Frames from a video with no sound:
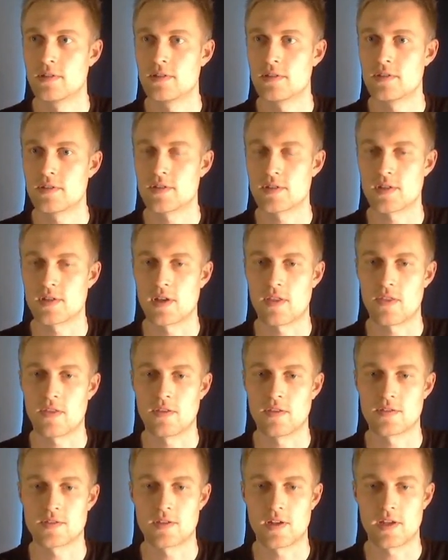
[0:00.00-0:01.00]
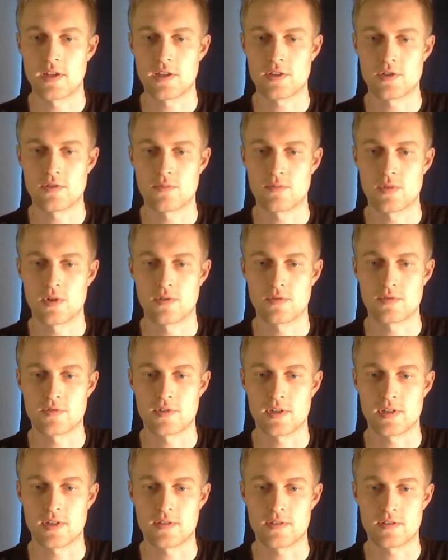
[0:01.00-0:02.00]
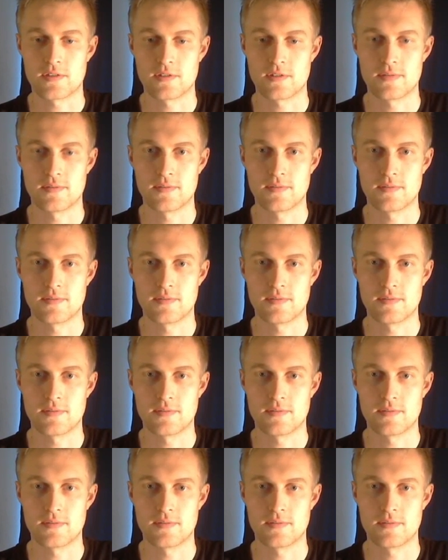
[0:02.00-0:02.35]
start the installation process.